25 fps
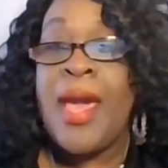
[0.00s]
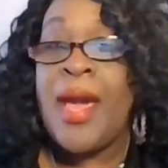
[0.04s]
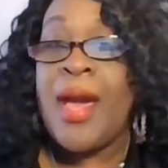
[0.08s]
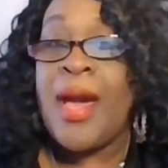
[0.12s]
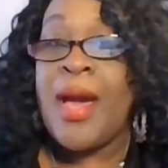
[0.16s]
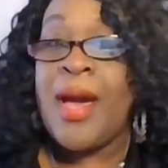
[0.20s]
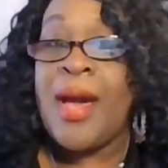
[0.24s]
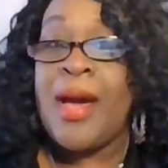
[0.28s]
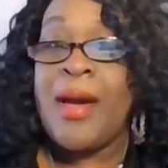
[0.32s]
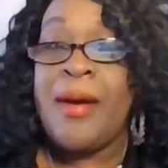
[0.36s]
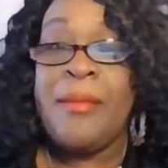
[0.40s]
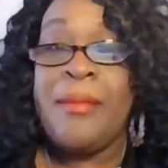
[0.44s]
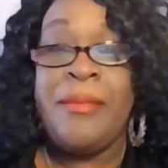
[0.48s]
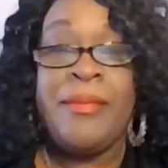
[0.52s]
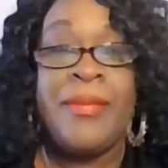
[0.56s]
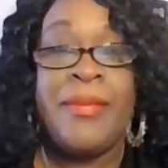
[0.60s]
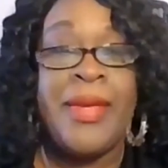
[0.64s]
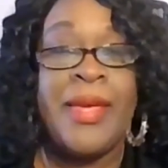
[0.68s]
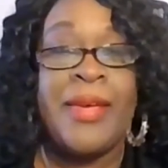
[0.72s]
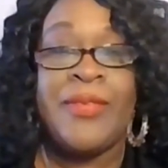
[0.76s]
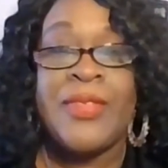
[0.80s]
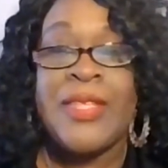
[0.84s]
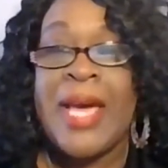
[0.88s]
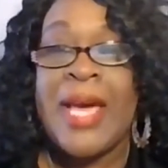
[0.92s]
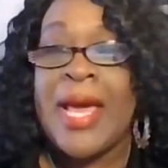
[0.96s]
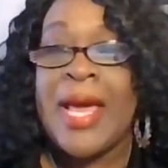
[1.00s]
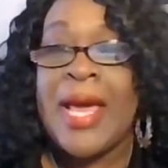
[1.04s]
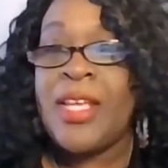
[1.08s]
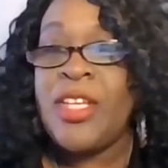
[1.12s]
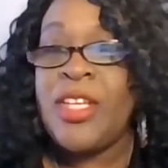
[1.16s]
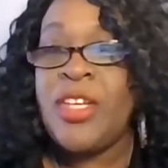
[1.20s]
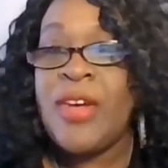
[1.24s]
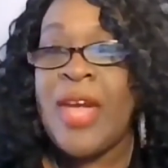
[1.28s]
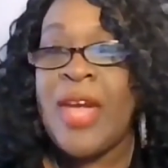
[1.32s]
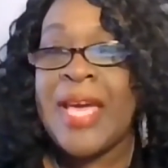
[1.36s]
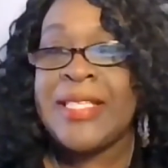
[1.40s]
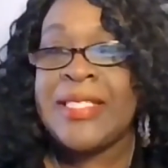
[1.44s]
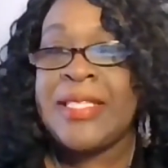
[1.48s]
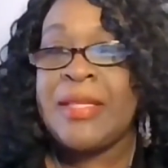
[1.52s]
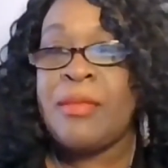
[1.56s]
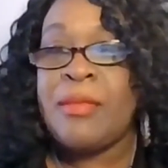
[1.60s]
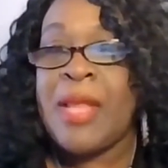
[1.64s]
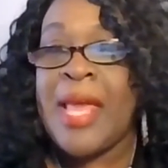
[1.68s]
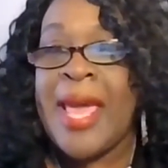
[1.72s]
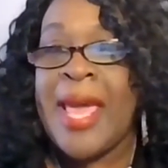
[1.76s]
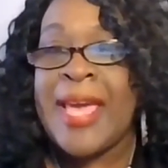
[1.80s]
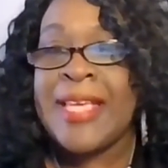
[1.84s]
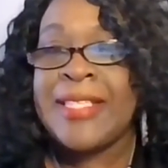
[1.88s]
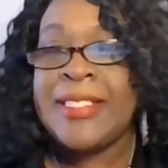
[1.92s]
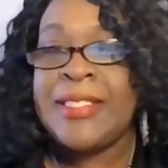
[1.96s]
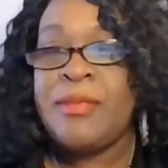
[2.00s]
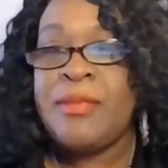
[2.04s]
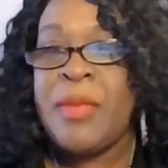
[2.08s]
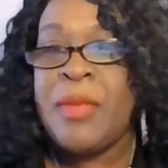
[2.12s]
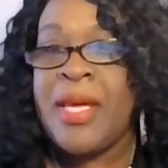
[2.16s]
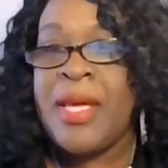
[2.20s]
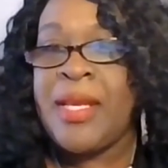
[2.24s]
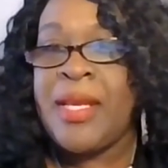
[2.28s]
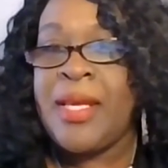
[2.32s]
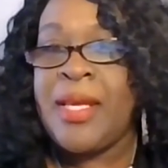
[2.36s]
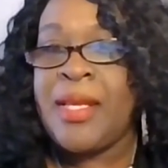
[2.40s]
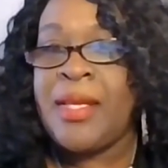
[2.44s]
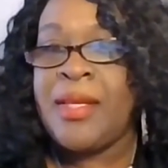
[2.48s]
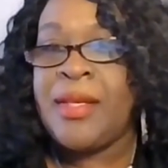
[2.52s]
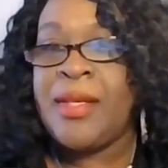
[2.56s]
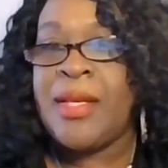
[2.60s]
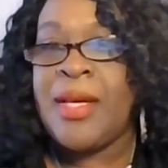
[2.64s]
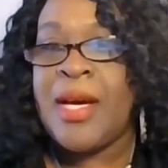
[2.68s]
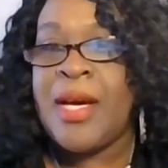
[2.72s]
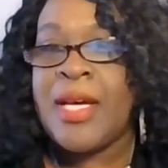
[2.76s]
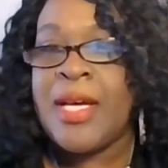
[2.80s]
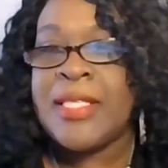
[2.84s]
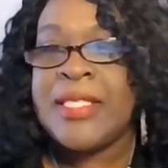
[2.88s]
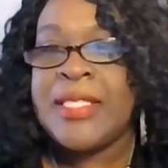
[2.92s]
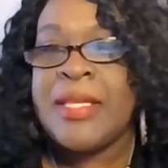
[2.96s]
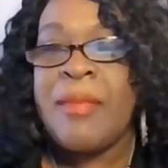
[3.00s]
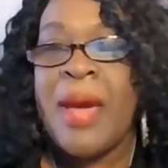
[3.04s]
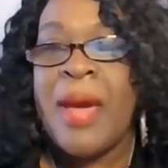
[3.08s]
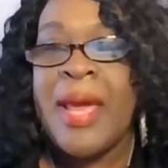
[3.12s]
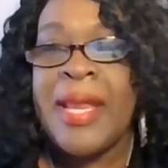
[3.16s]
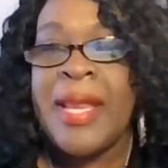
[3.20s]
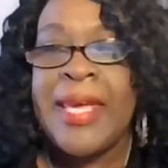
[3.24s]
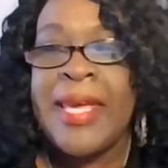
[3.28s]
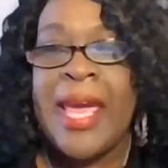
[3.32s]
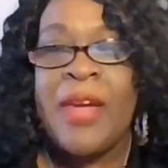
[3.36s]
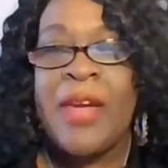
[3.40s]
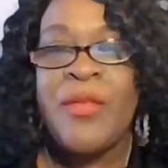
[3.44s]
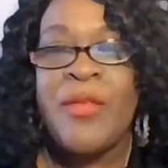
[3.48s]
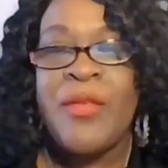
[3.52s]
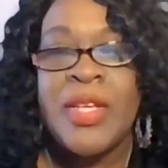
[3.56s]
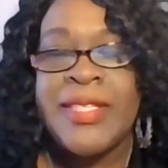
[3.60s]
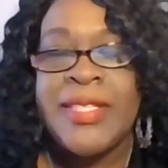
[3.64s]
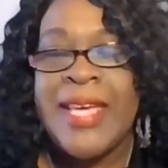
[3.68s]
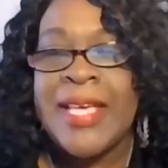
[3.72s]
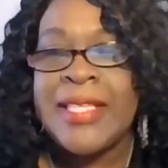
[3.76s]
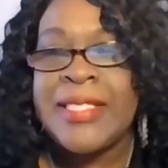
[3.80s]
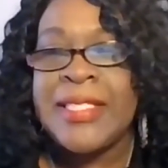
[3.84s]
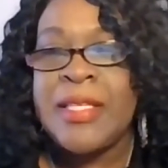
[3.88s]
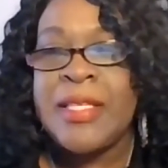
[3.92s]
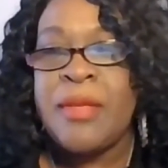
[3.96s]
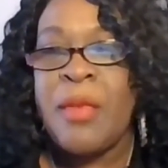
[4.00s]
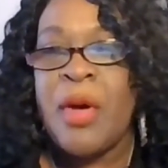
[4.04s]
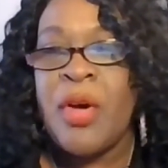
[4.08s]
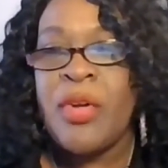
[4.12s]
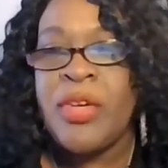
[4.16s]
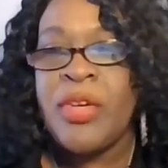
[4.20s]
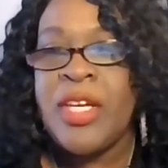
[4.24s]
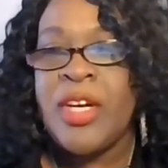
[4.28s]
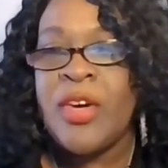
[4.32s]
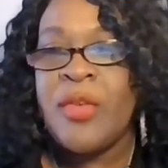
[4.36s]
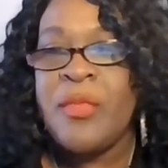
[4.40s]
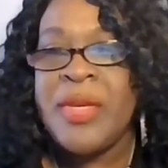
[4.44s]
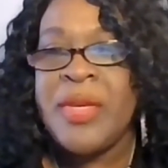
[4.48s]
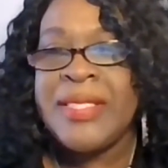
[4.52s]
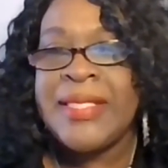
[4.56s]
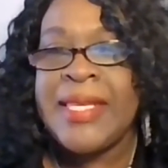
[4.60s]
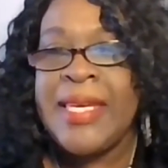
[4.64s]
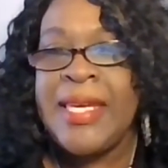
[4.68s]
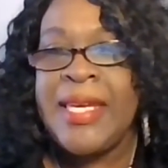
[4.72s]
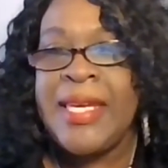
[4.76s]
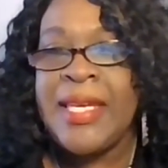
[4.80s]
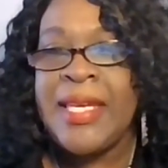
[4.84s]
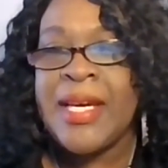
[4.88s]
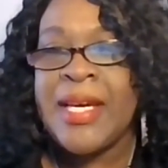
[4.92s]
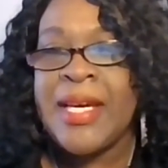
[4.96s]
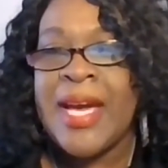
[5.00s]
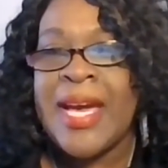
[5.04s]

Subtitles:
If Tyler, you got some last minute, somebody gave a testimonial, Miss Keita.